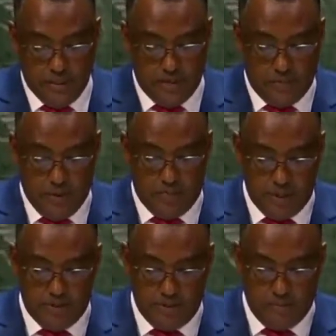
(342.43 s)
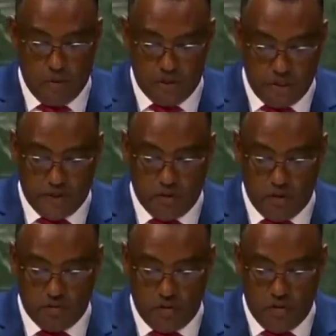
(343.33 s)
These people's
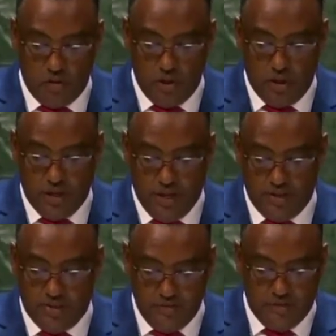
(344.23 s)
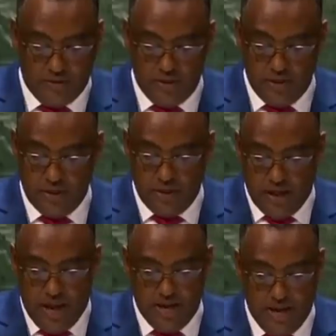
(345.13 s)
project also received
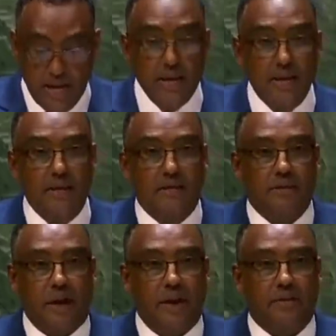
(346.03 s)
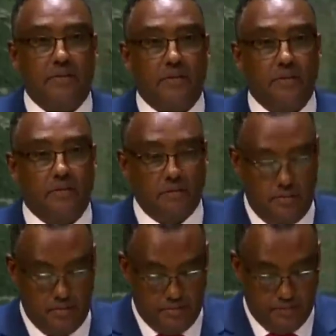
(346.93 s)
unending threats.
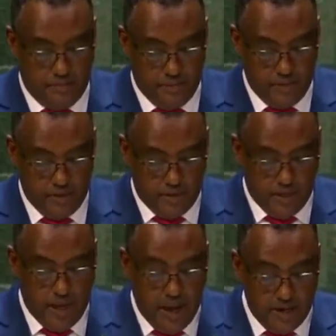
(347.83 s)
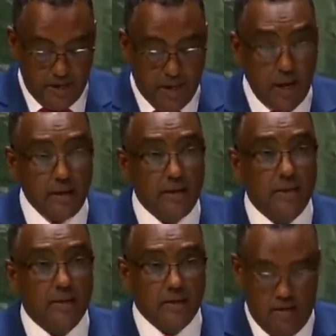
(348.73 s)

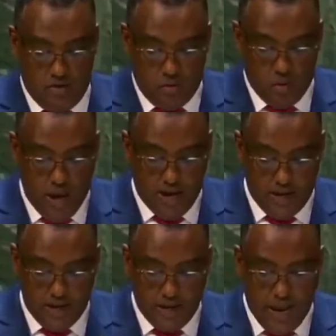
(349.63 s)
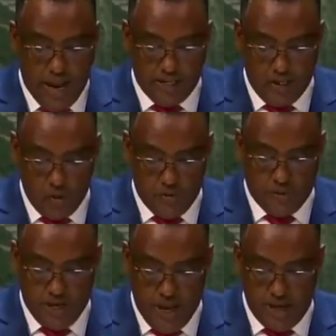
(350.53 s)
Ironically, we are
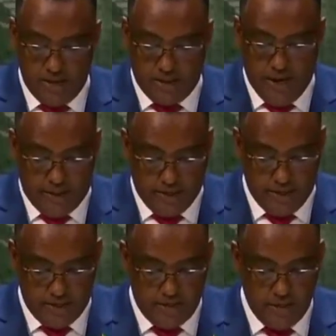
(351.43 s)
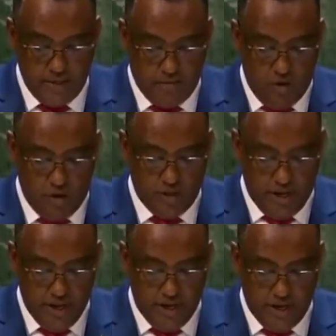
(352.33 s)
accused and threatened for
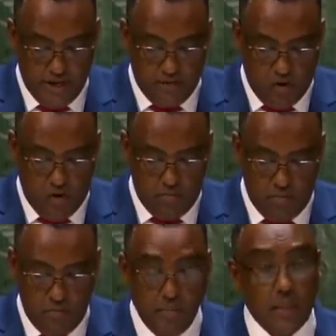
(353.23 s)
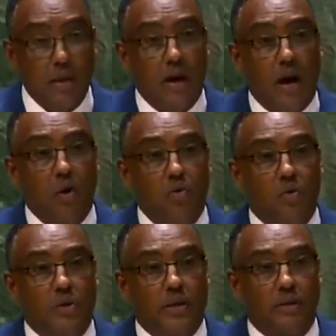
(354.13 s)
drinking from
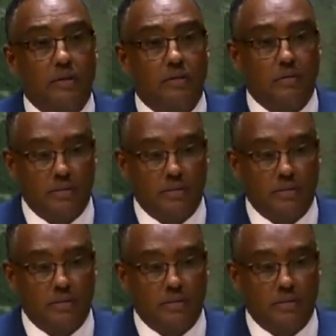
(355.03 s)
our water.